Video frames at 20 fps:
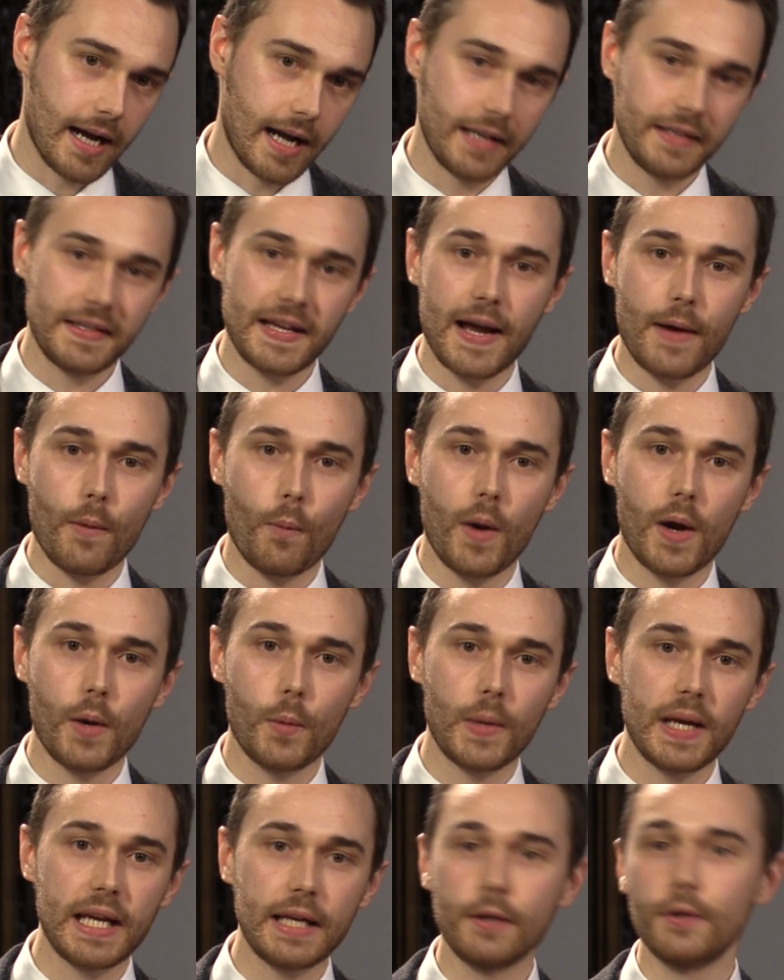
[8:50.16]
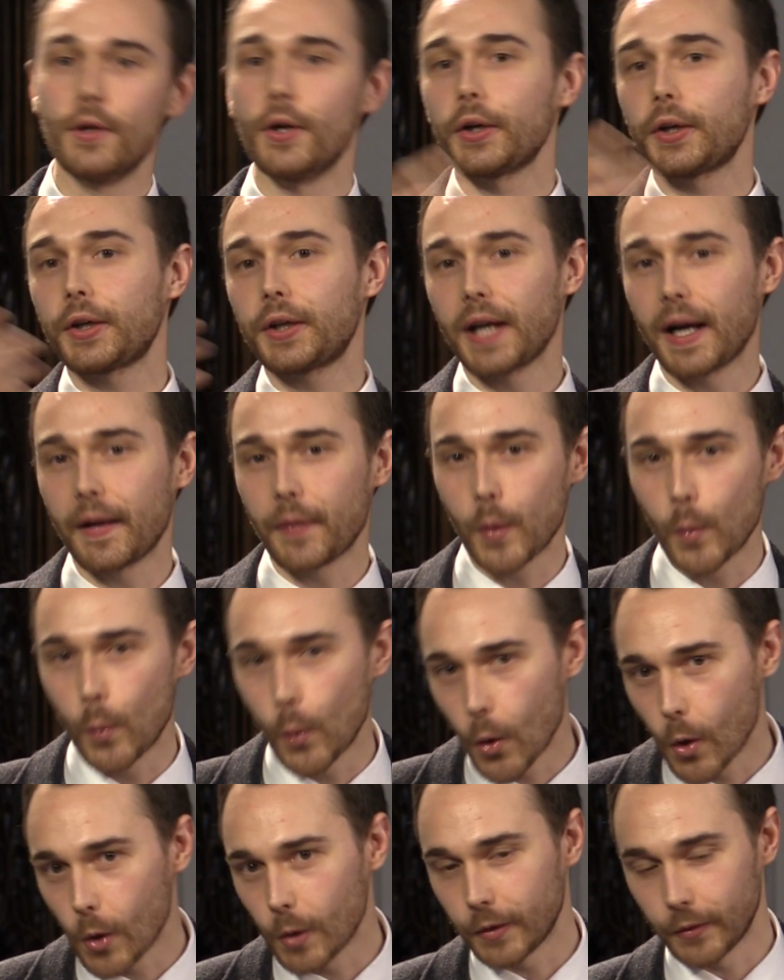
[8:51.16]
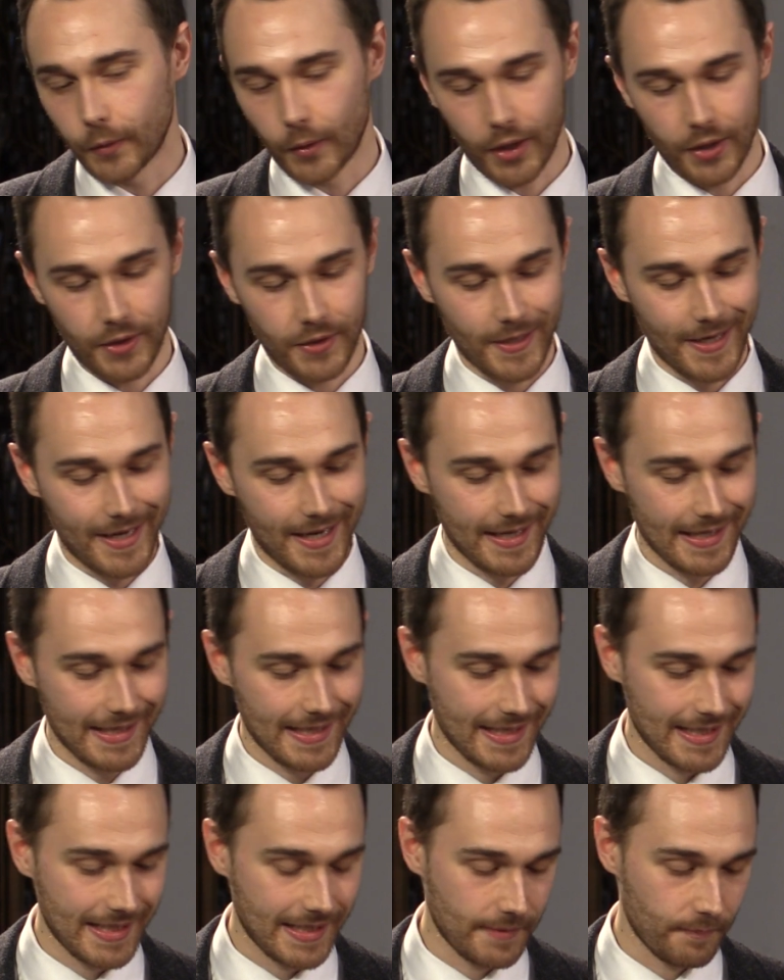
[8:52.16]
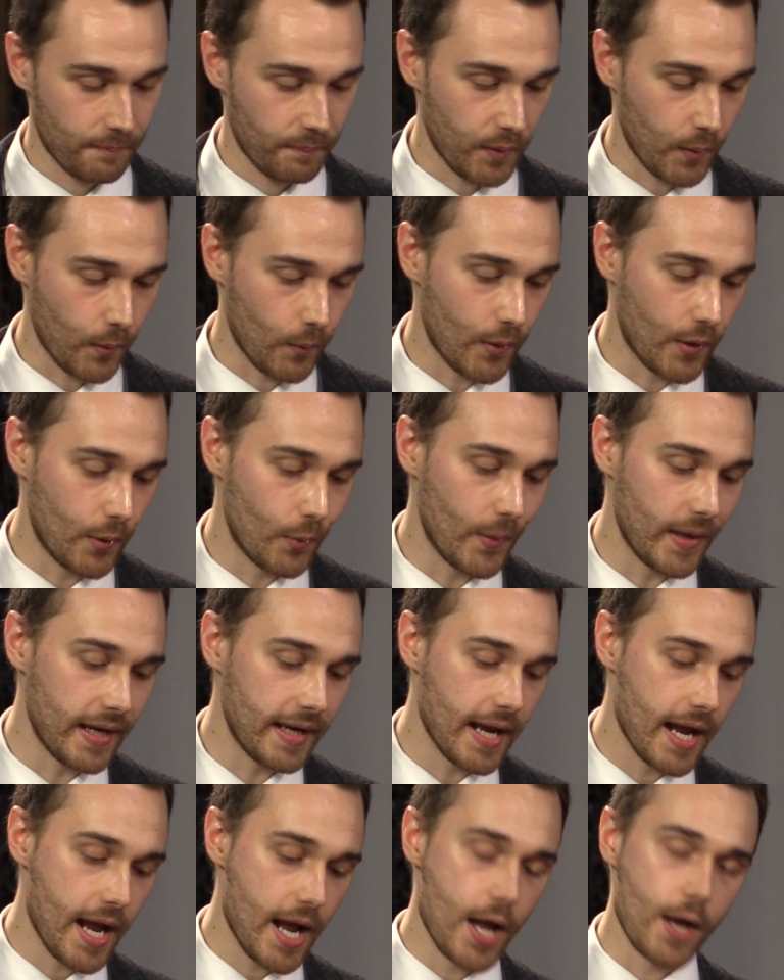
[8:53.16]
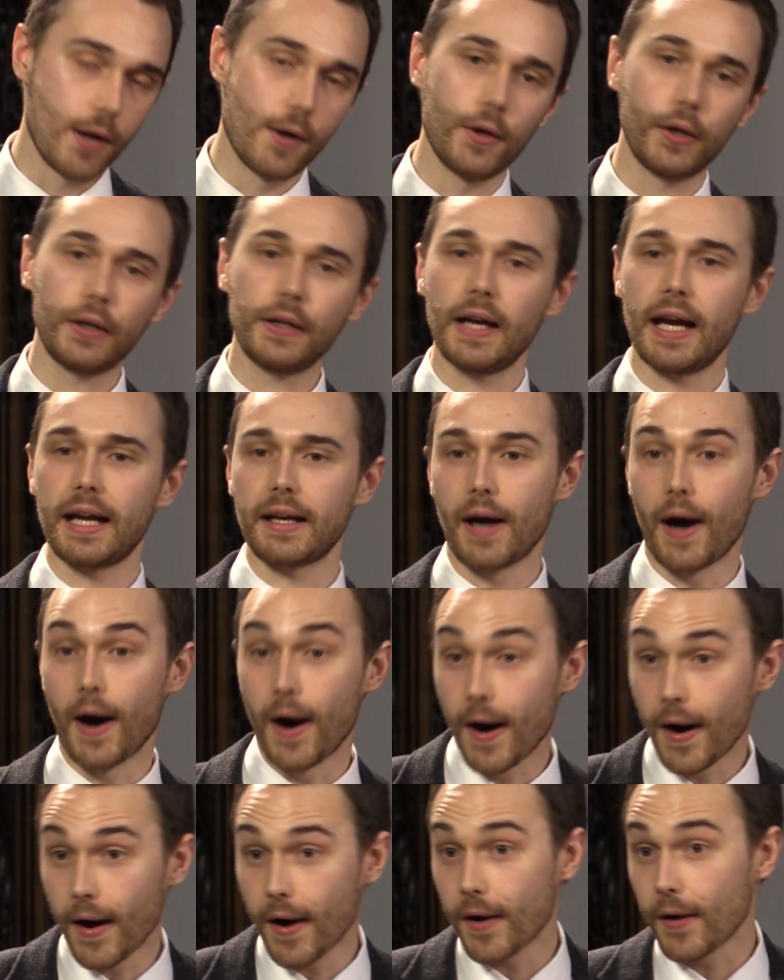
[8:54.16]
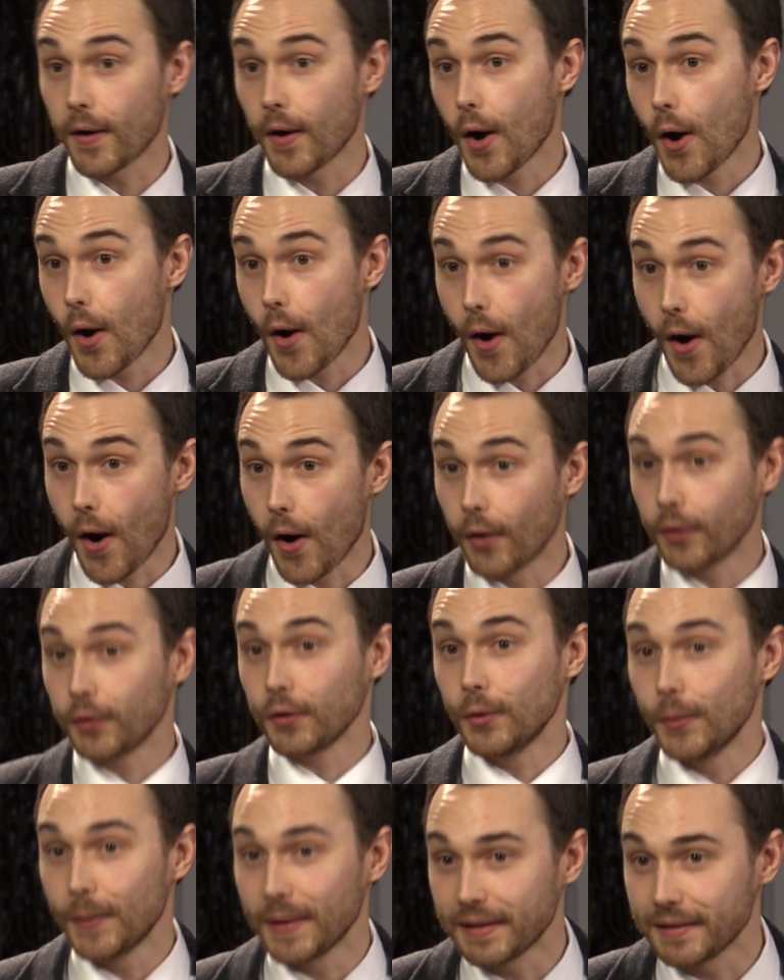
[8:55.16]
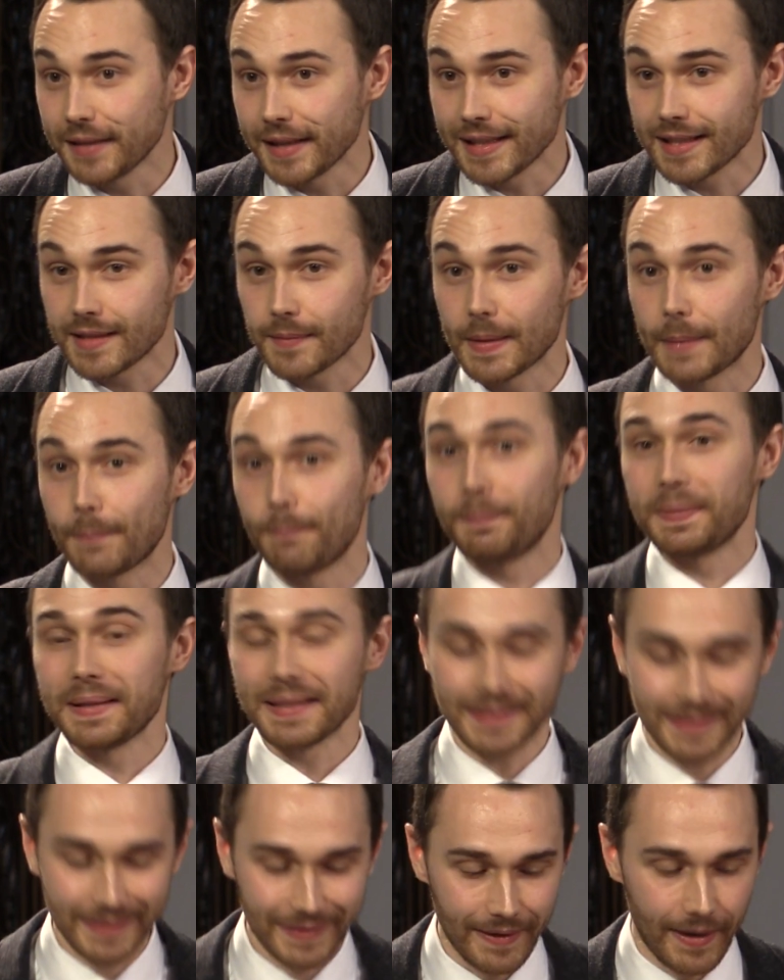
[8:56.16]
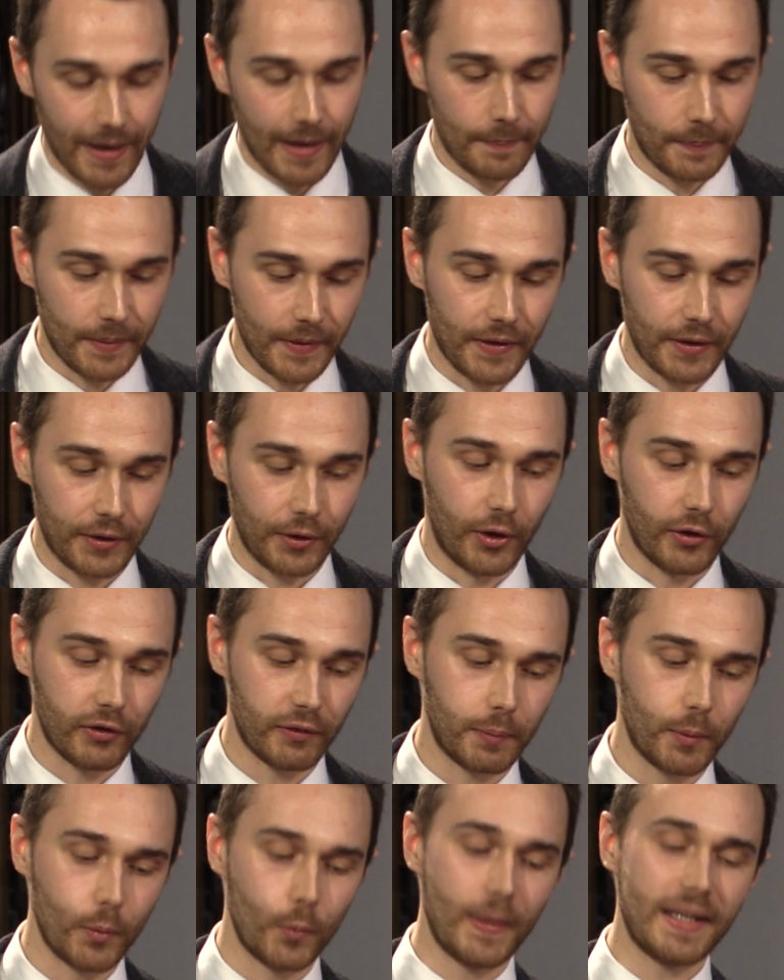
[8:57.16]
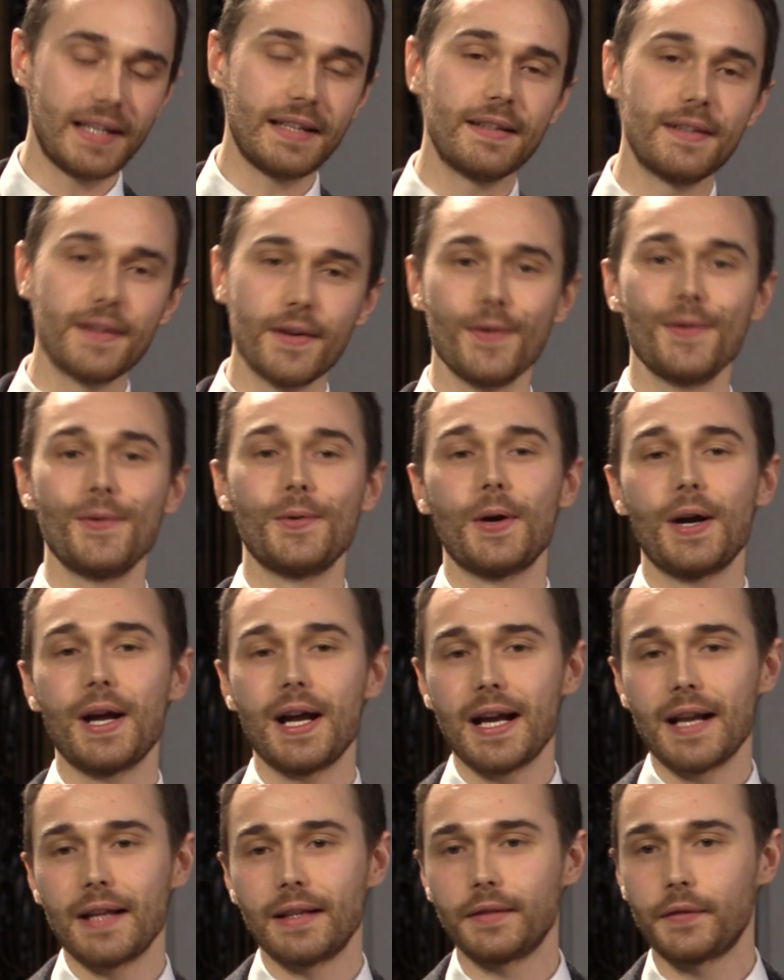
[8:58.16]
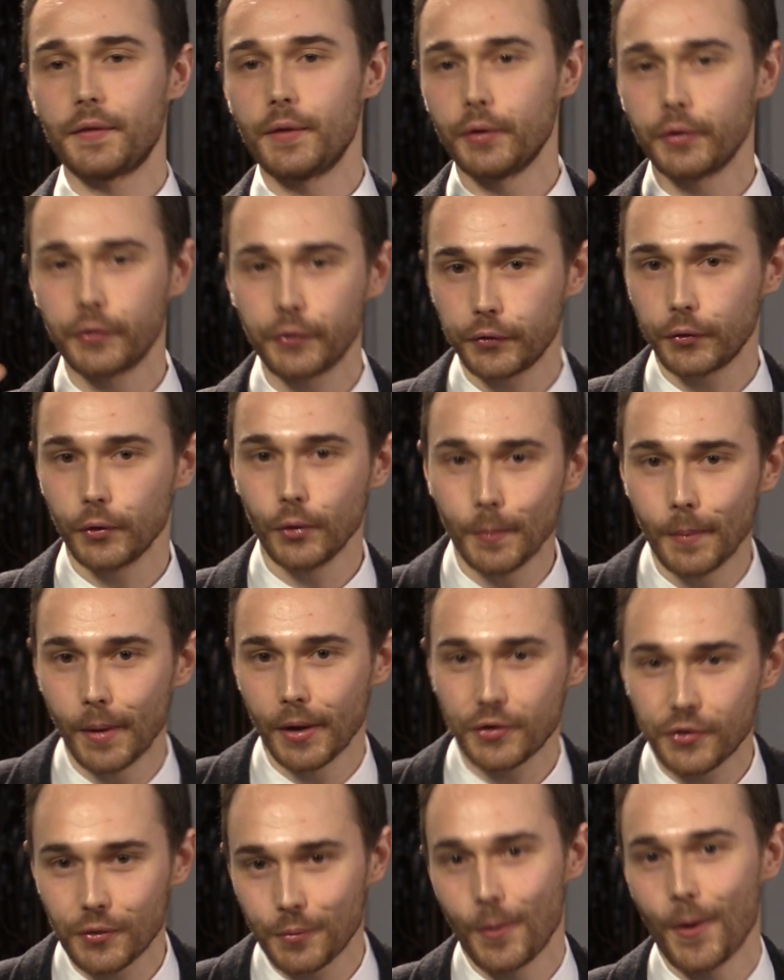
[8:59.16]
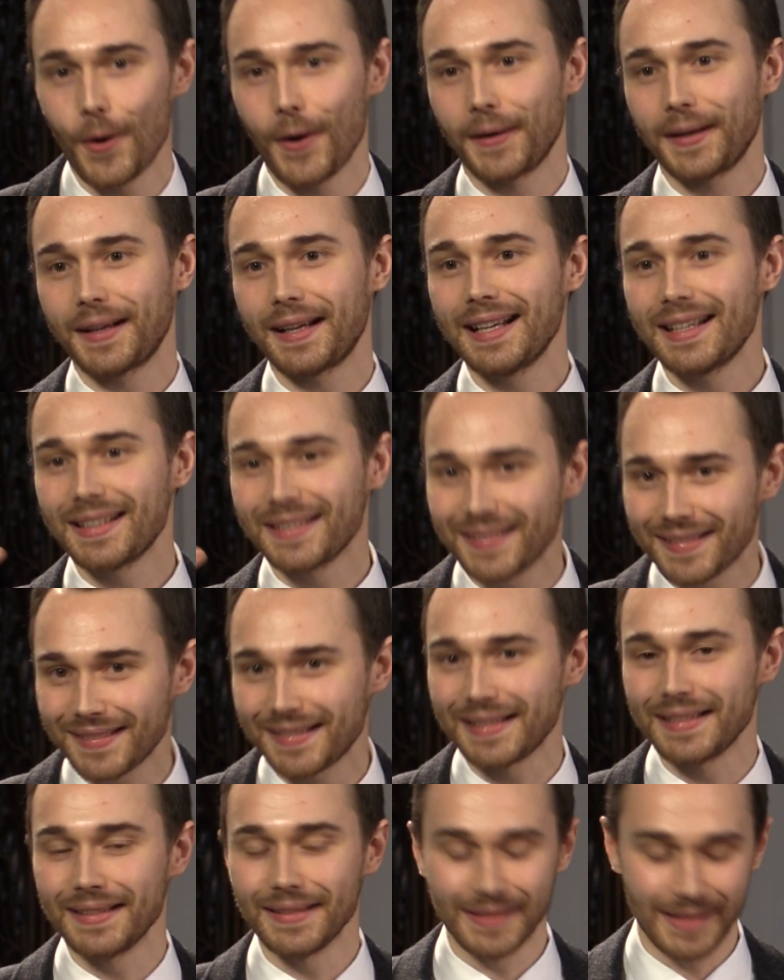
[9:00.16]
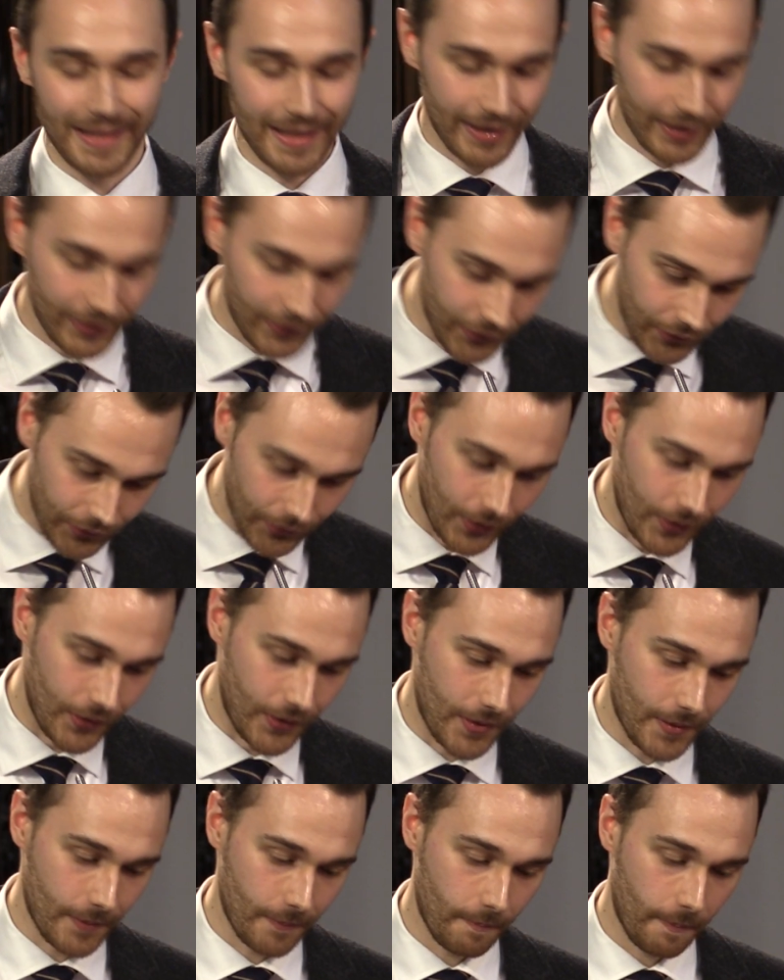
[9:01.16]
And yet, when we look at the world around us, when we look at our ongoing need to be built up in the gospel, we know that there's so much work still to do.